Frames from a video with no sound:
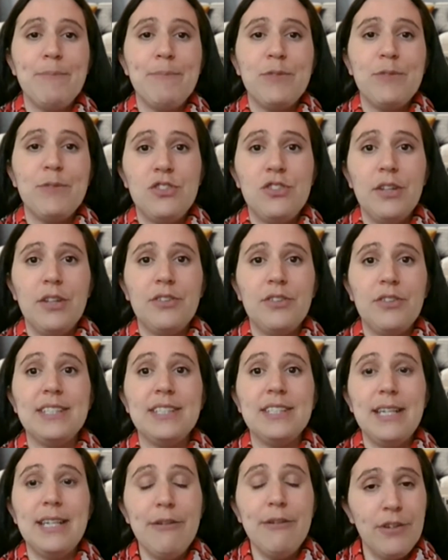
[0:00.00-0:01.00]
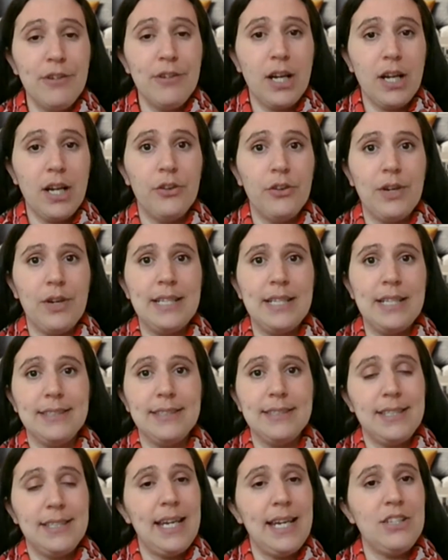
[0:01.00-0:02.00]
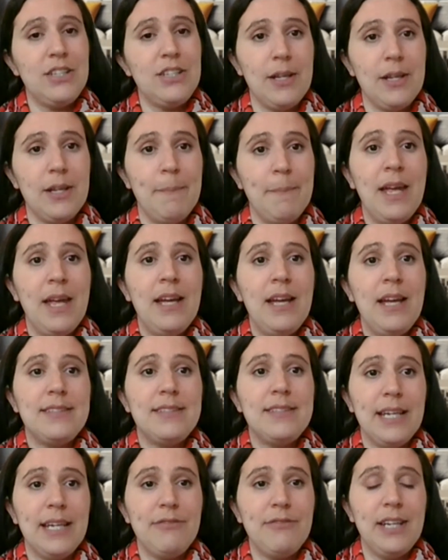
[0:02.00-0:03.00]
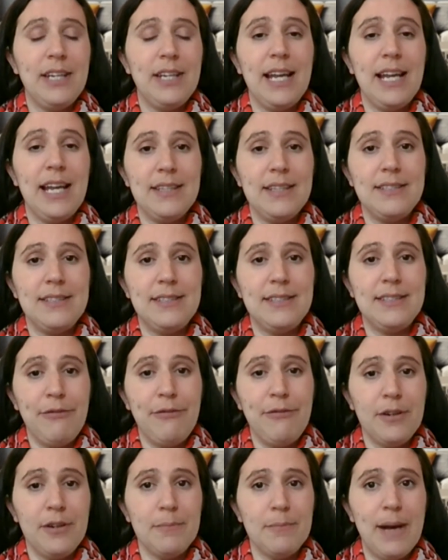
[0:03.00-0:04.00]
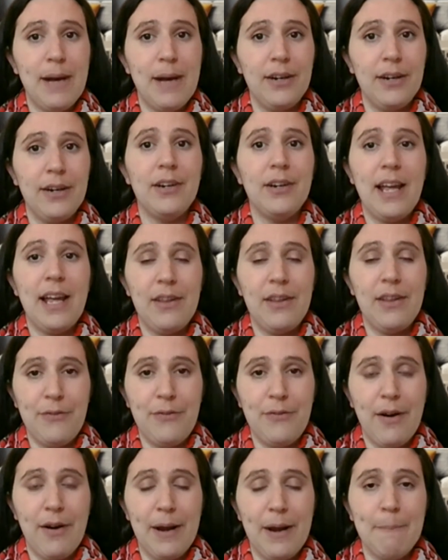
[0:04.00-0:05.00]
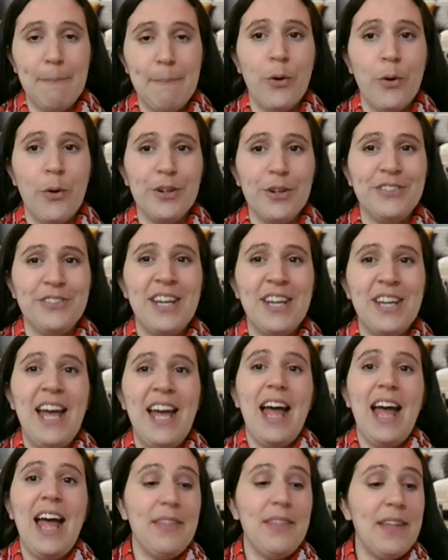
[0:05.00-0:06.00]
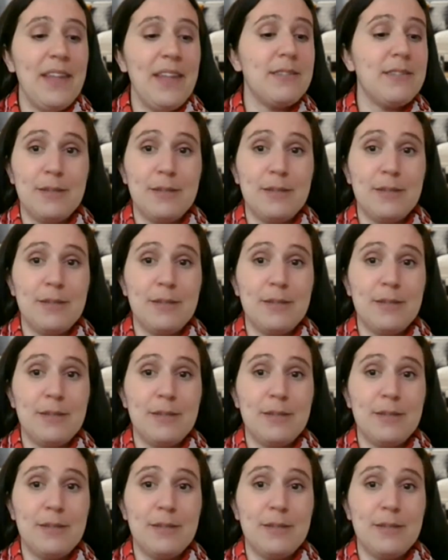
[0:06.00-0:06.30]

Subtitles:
to children in different countries and to teach them safety in this different manner is very important. And that's